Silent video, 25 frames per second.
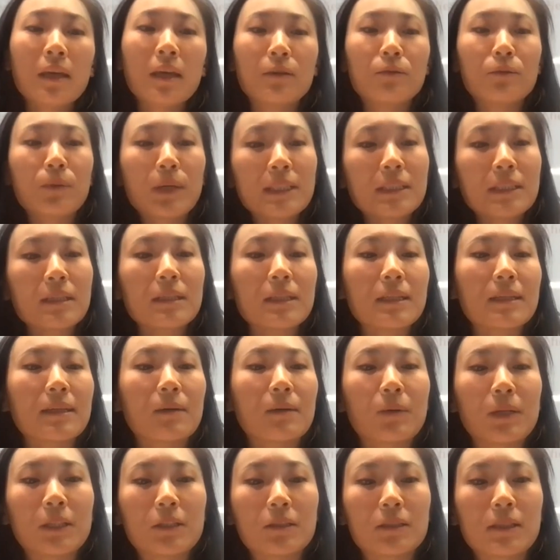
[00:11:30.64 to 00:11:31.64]
And recently,
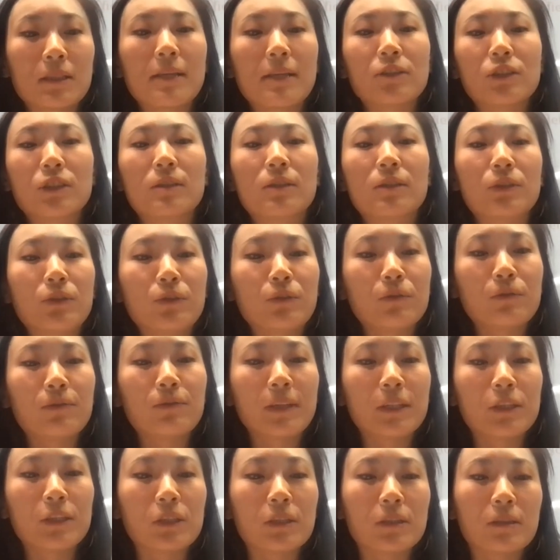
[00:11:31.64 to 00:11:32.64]
we just launched a new
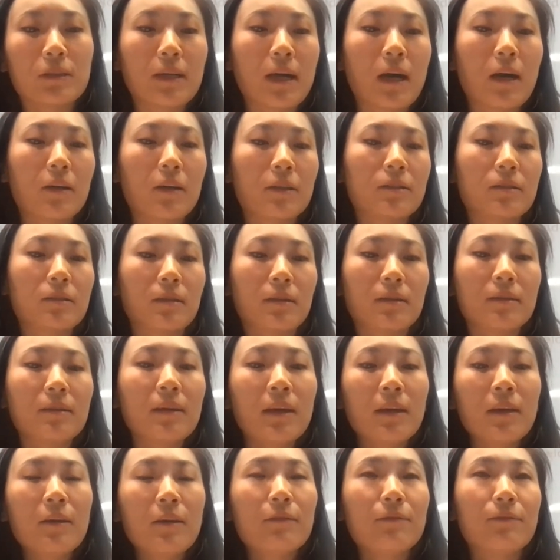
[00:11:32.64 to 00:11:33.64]
feature called the
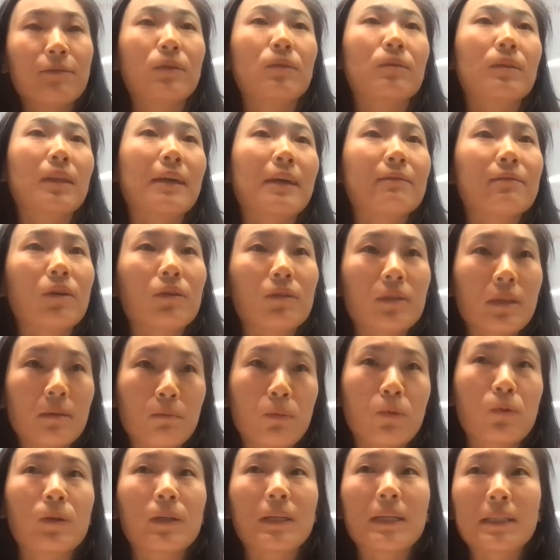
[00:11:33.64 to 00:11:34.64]
field level
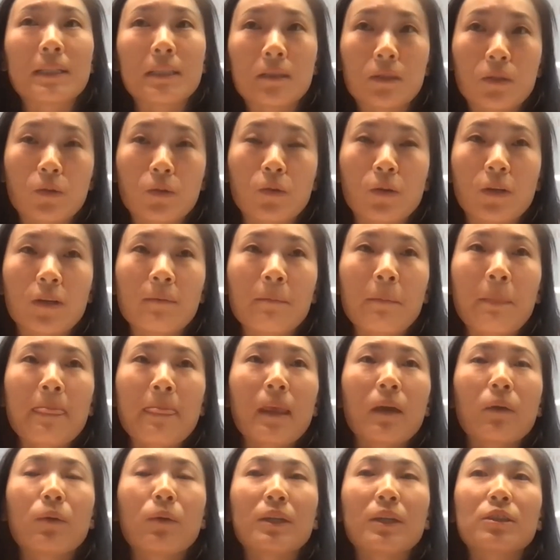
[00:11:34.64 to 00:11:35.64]
importance score,
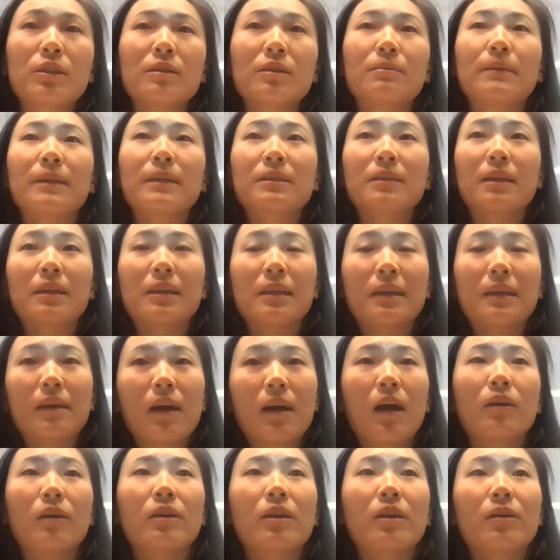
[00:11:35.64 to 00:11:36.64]
which is basically
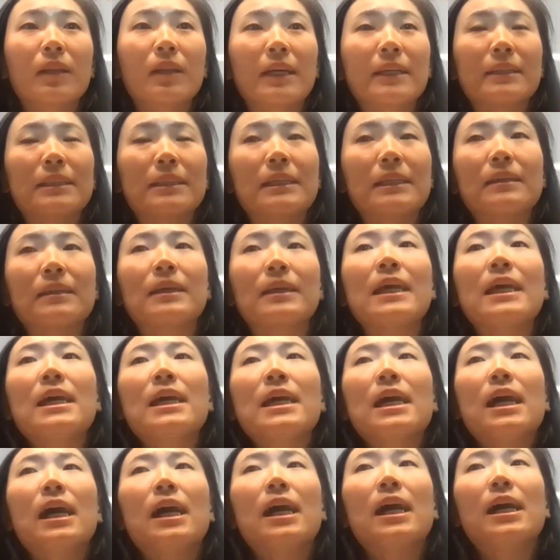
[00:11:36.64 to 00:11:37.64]
calculating
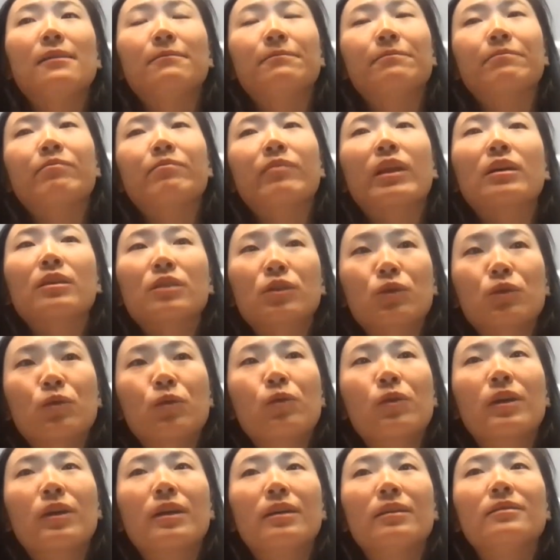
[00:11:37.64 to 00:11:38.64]
a
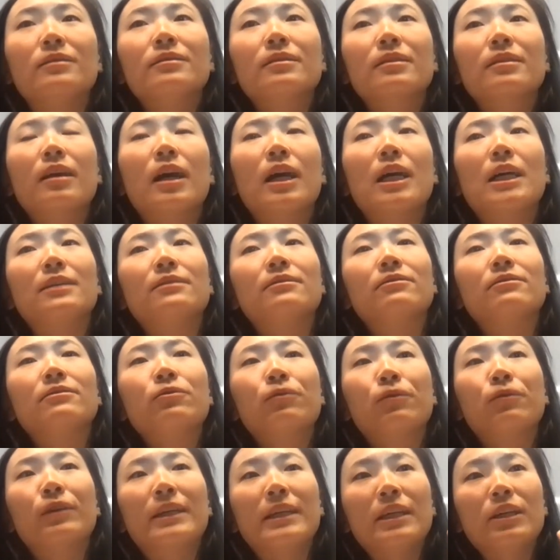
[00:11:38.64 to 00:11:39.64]
score
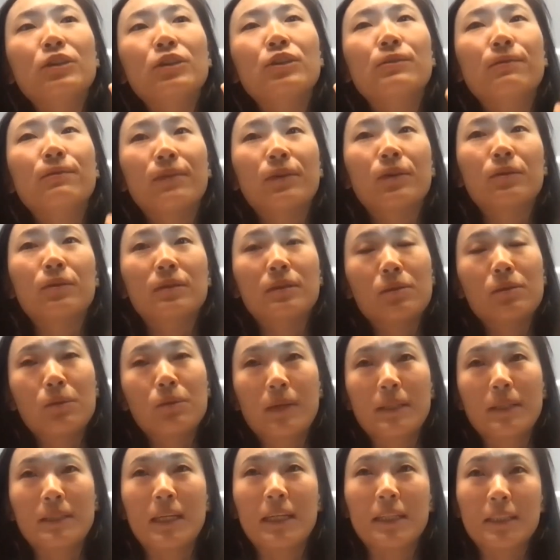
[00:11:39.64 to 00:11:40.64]
for each field
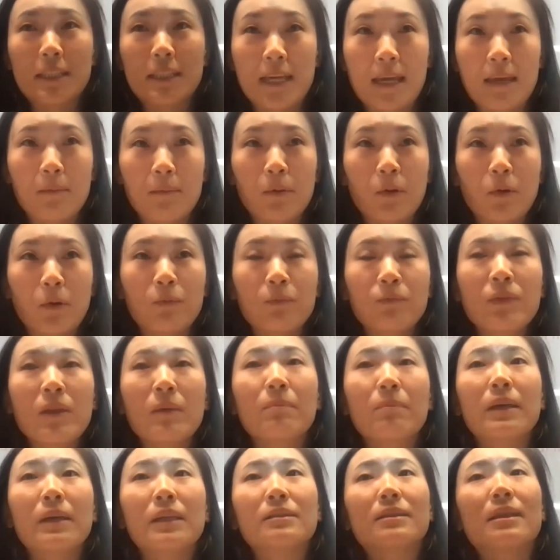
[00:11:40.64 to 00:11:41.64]
within a table
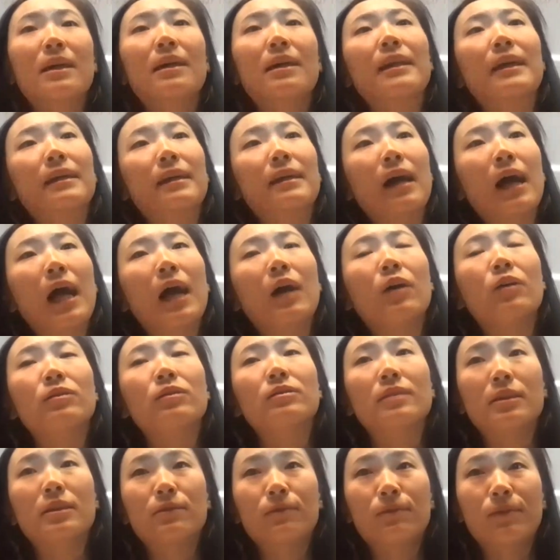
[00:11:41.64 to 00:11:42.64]
based on like how
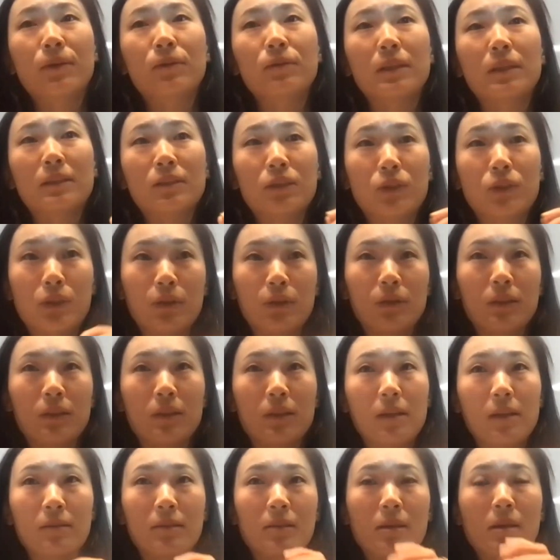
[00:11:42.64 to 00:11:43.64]
this field is used
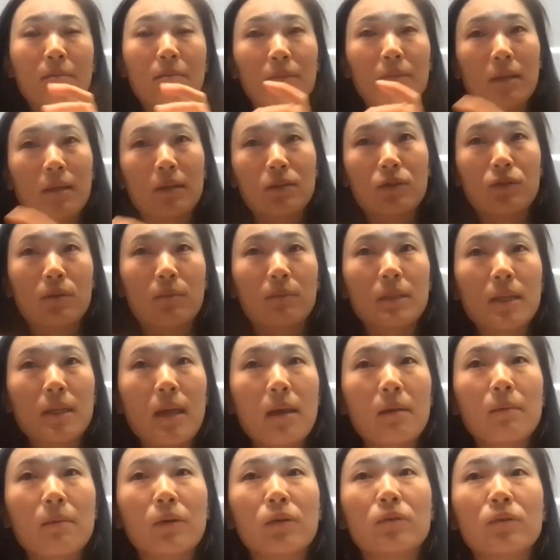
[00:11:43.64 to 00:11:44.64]
in some downstream
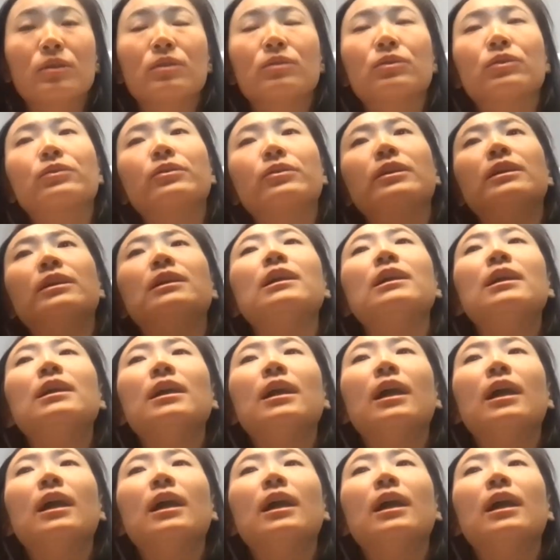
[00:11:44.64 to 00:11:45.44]
tables or